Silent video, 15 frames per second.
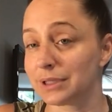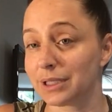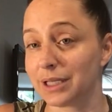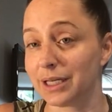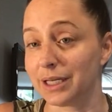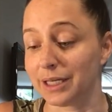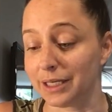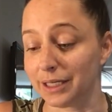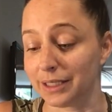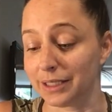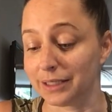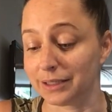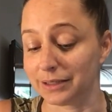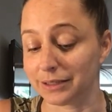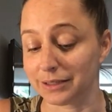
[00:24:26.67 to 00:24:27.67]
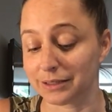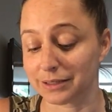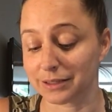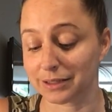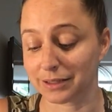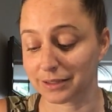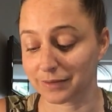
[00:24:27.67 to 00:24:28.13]
And
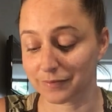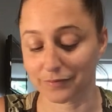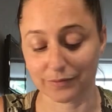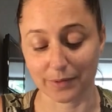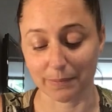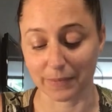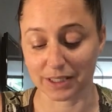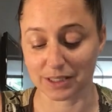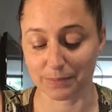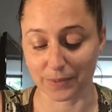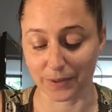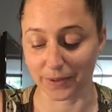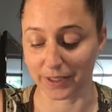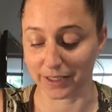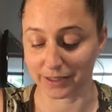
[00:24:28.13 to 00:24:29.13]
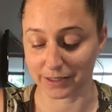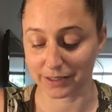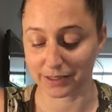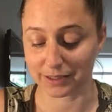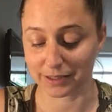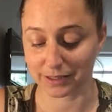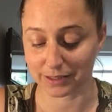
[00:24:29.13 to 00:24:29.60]
from
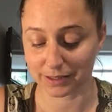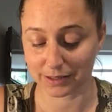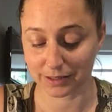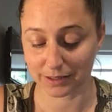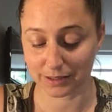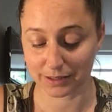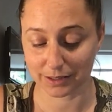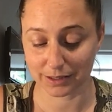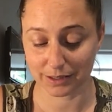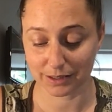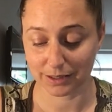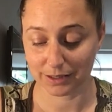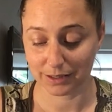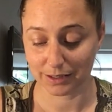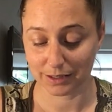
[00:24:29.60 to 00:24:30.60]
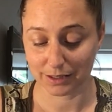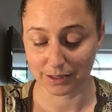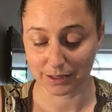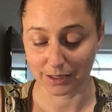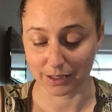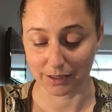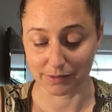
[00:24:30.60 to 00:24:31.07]
experience,
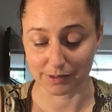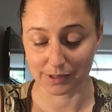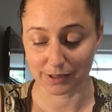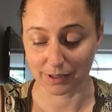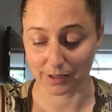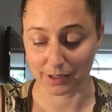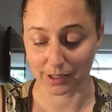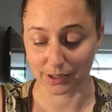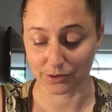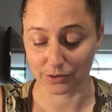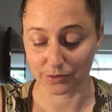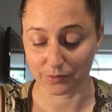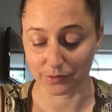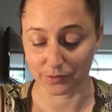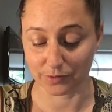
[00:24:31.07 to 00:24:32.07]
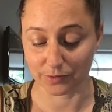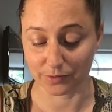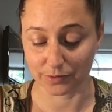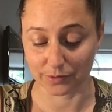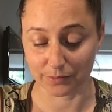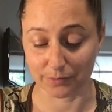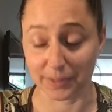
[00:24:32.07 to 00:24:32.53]
I was talking to
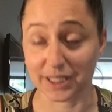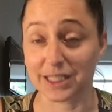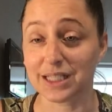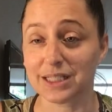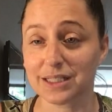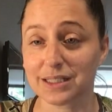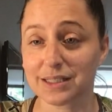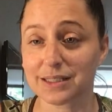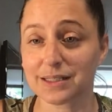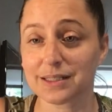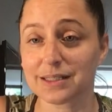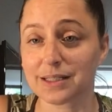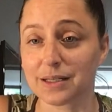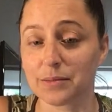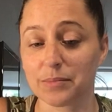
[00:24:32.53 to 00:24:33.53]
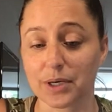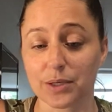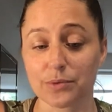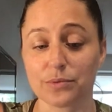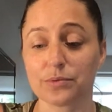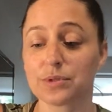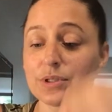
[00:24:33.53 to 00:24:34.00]
my niece
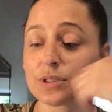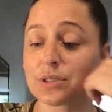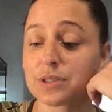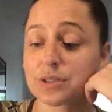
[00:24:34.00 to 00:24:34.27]
about